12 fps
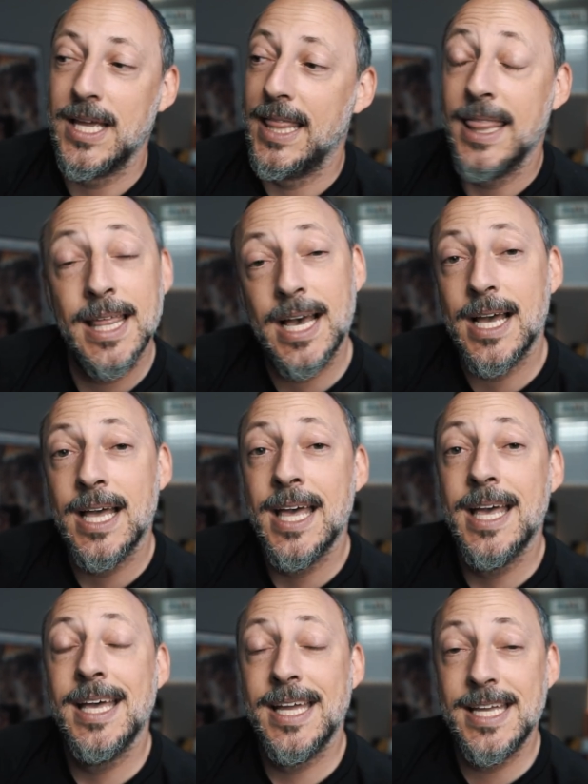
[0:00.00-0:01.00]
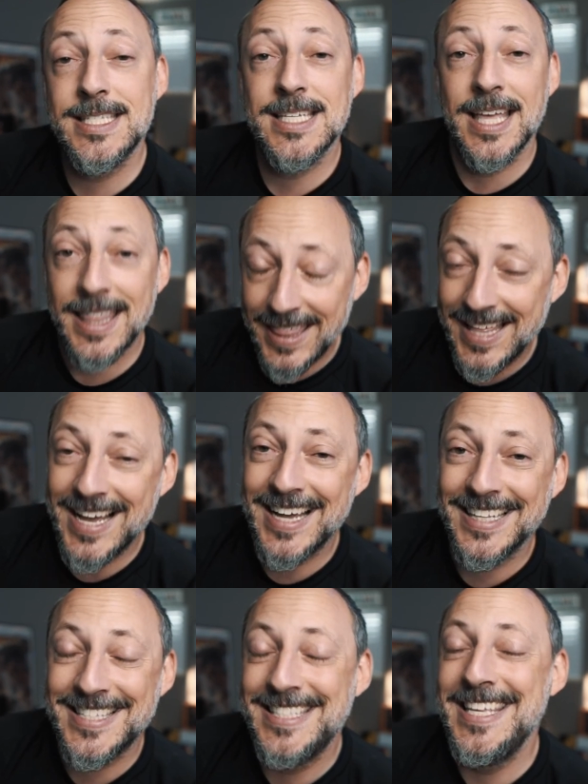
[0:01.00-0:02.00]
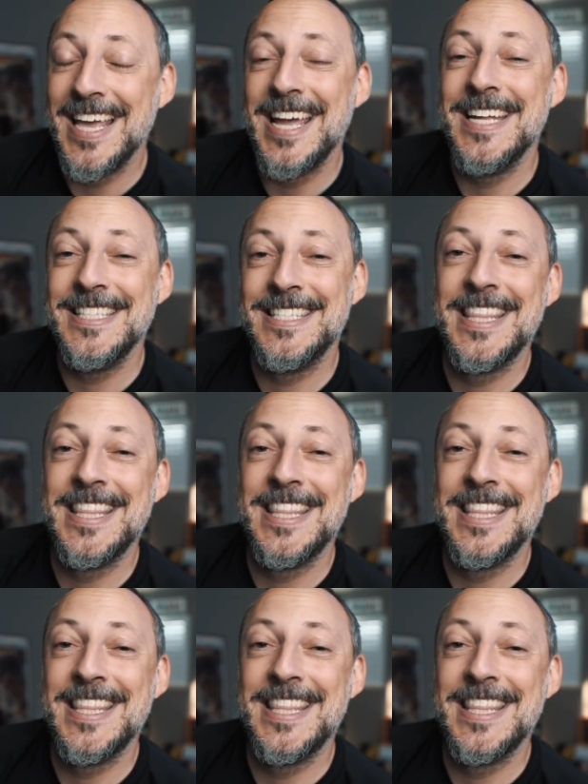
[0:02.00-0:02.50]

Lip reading: And that is that. It's the end.